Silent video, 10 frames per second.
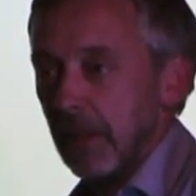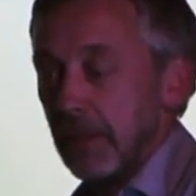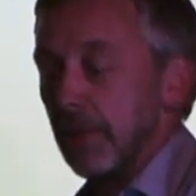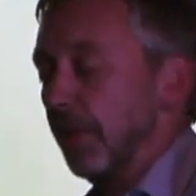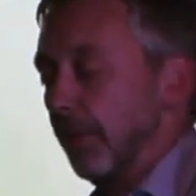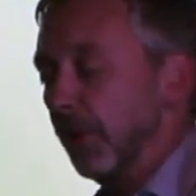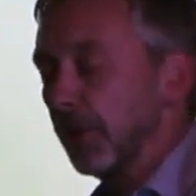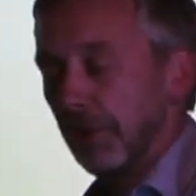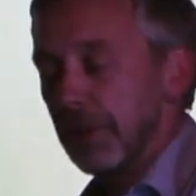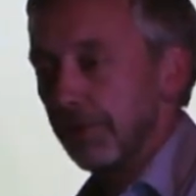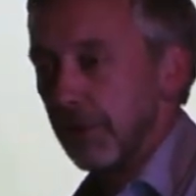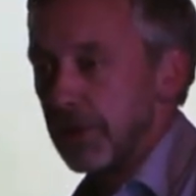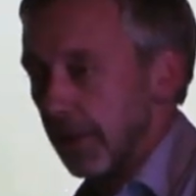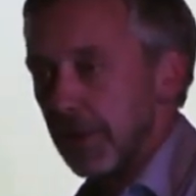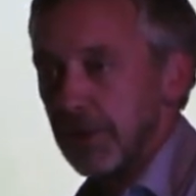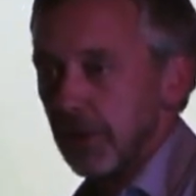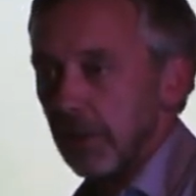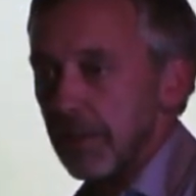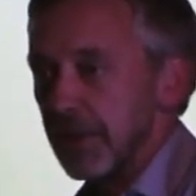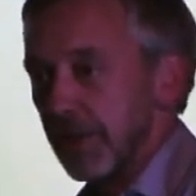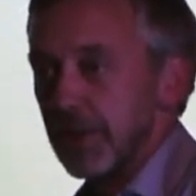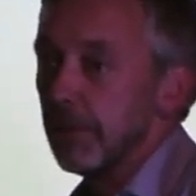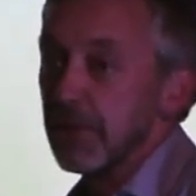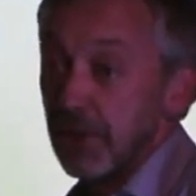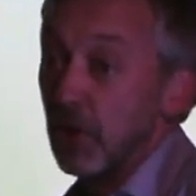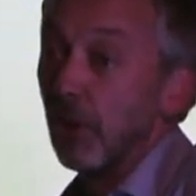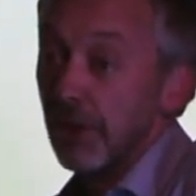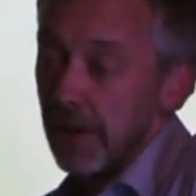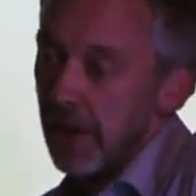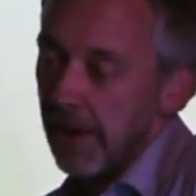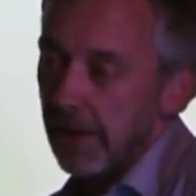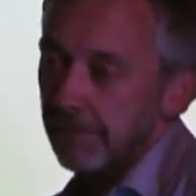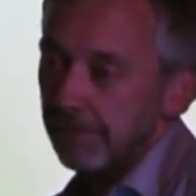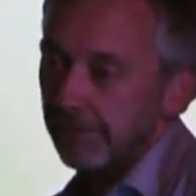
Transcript: So the Procurator Fiscal in Scotland is the same as the coroner here.